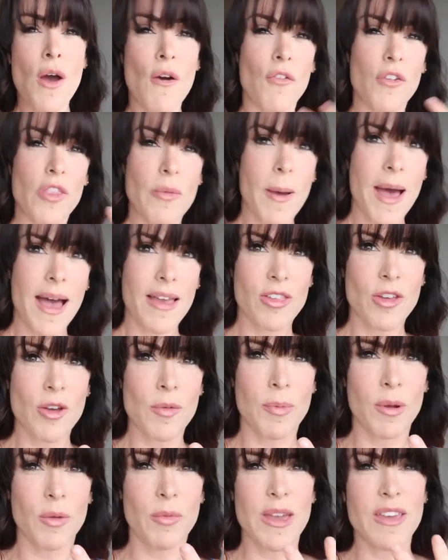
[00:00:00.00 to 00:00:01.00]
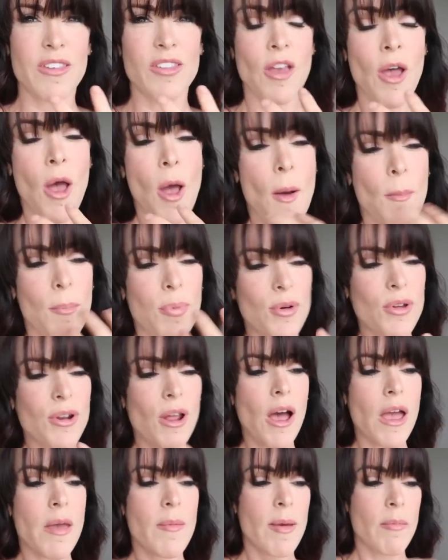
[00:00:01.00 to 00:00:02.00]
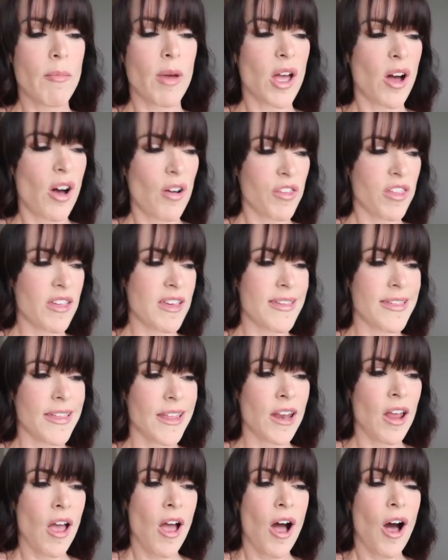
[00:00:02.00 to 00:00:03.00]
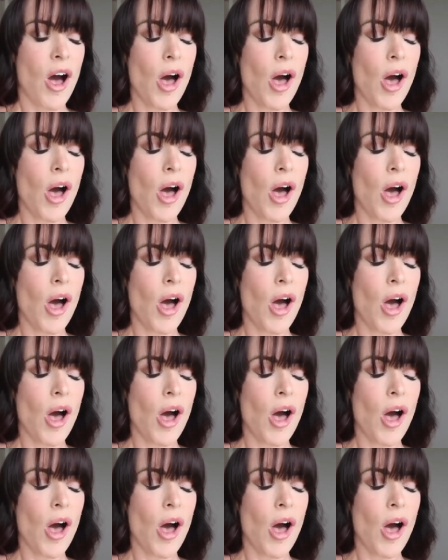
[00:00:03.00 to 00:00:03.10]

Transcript: for the past couple of weeks, but I'm in my off season.